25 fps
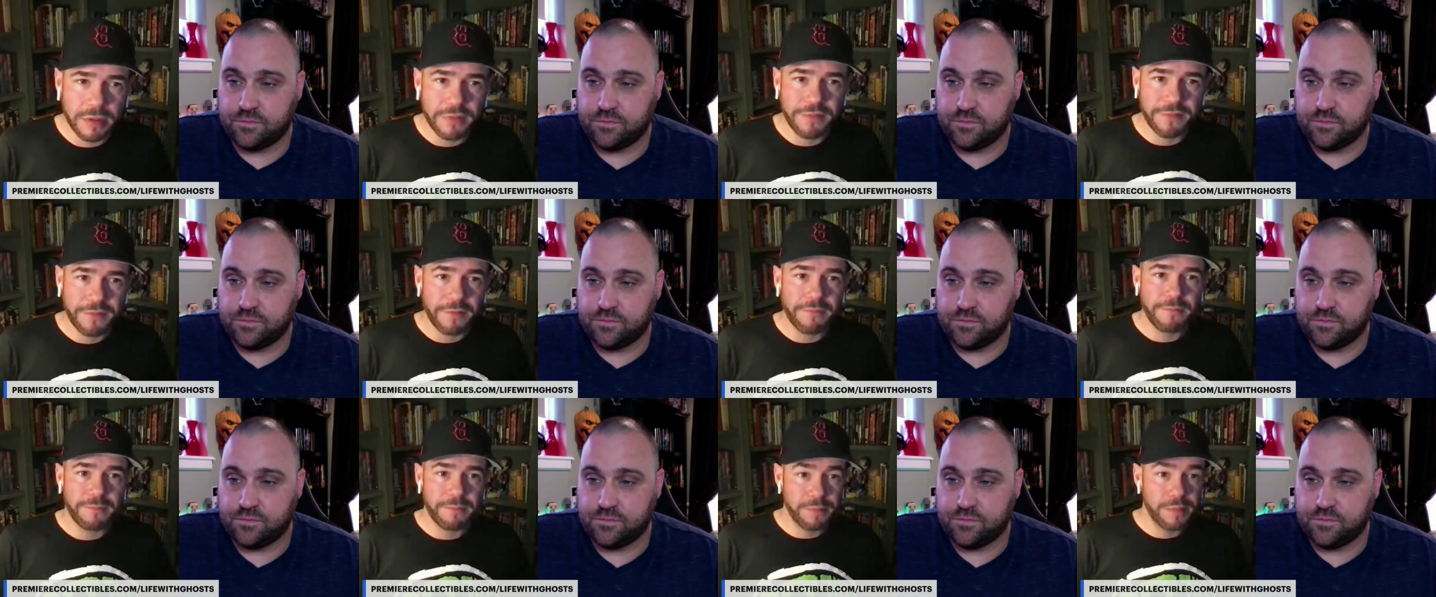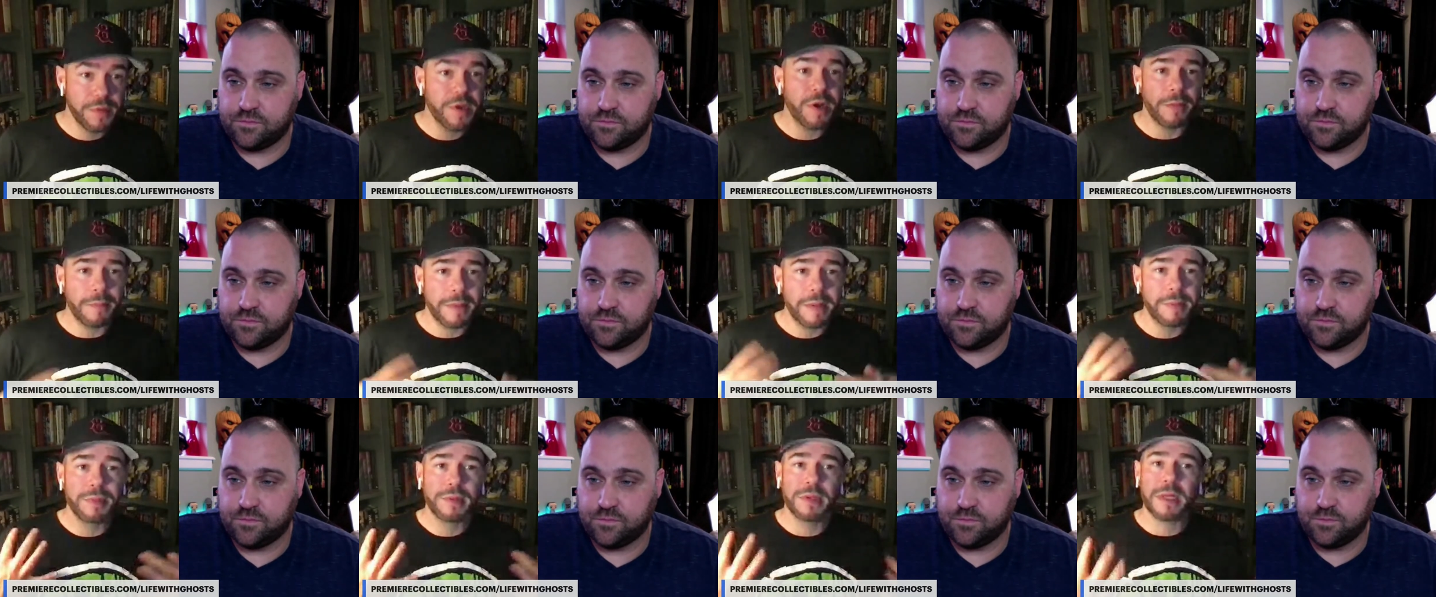Speaker 1: There were,
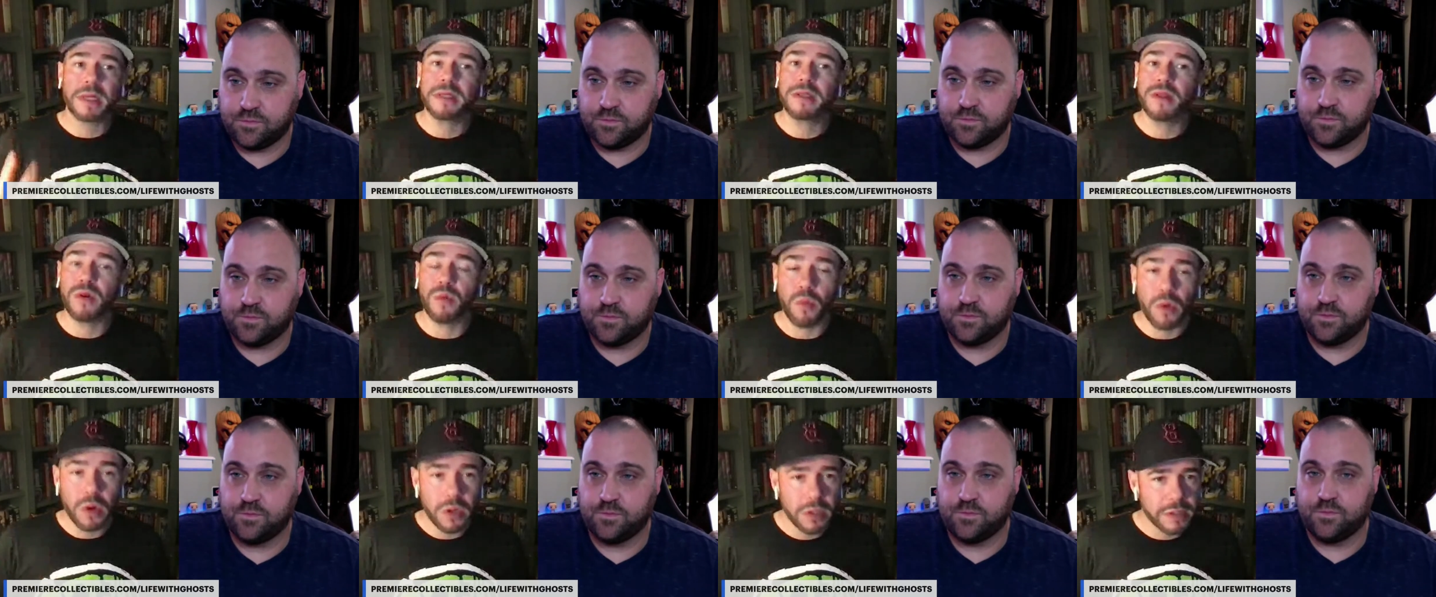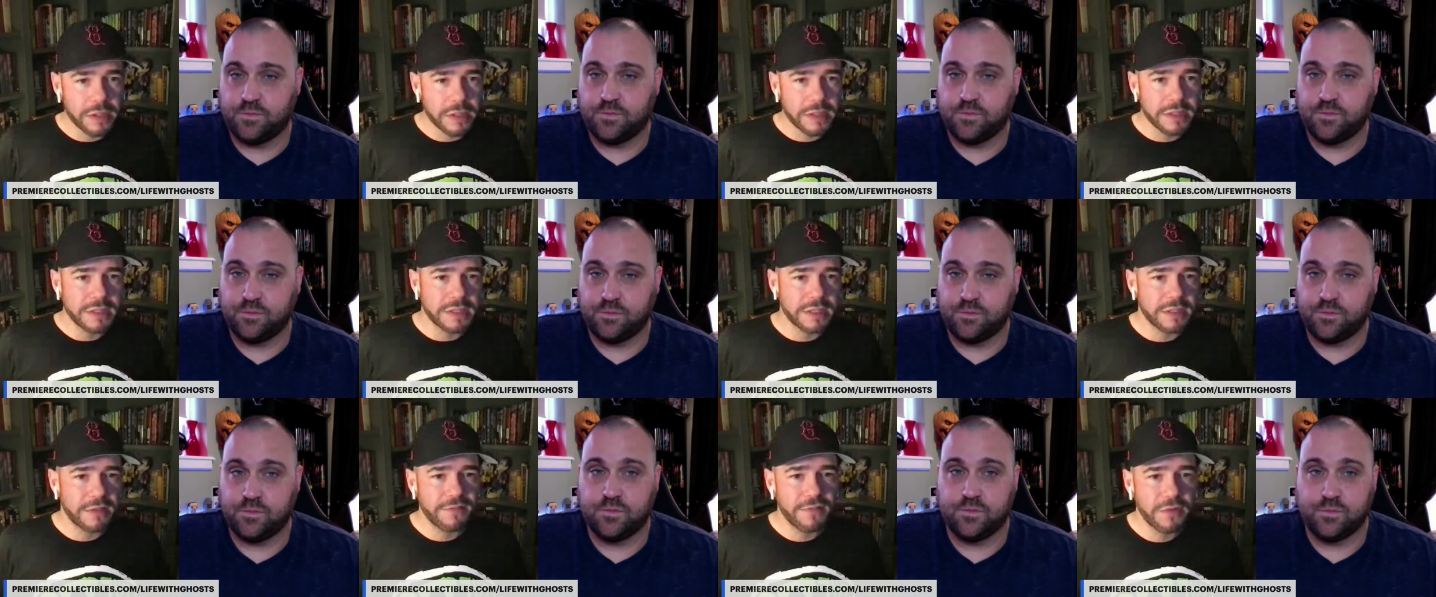you know, people like the
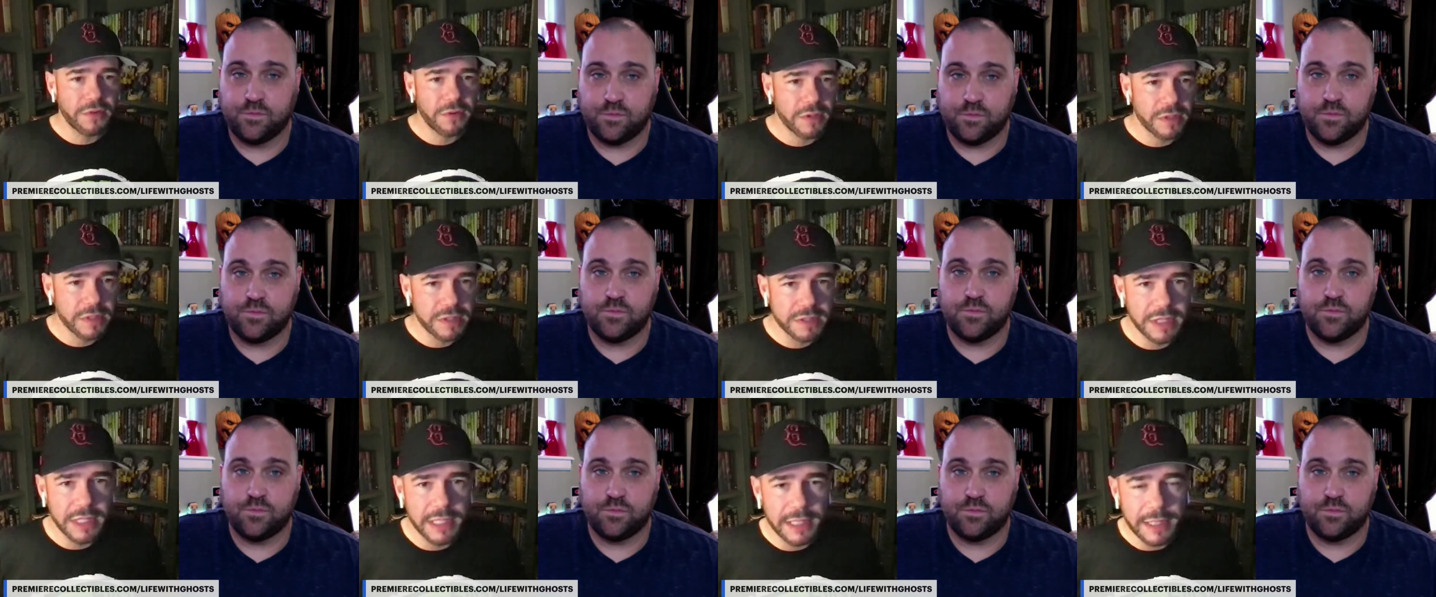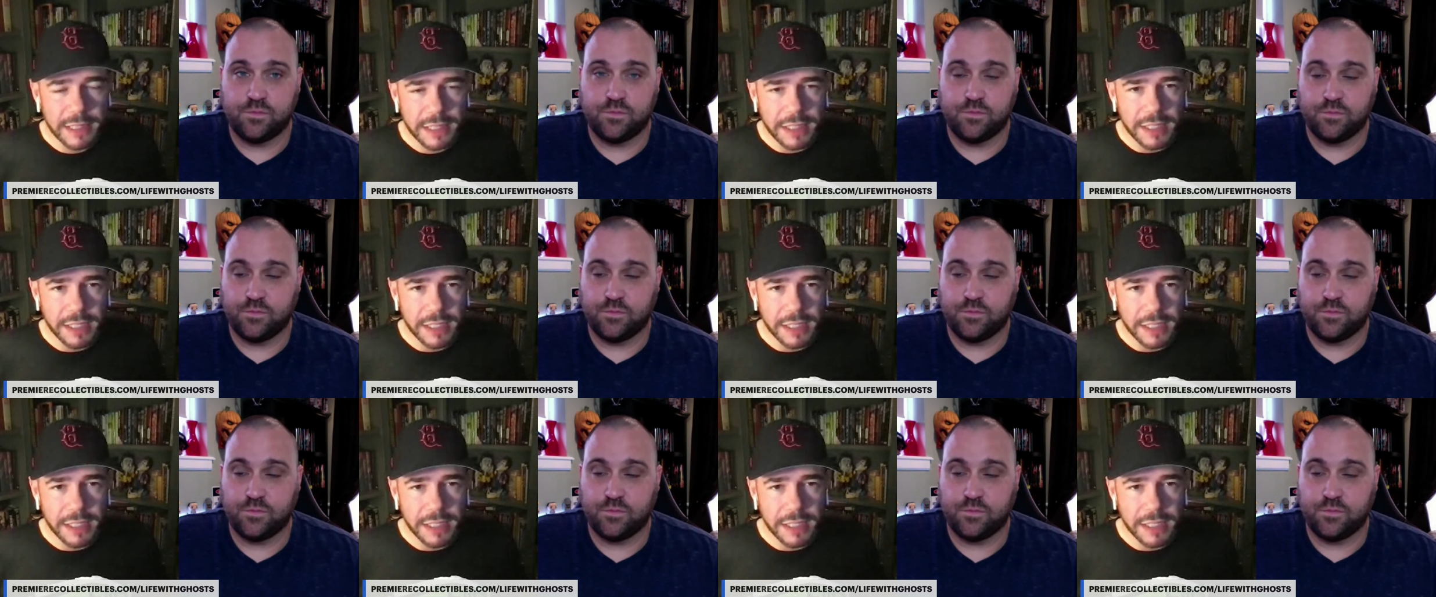Warrens and of course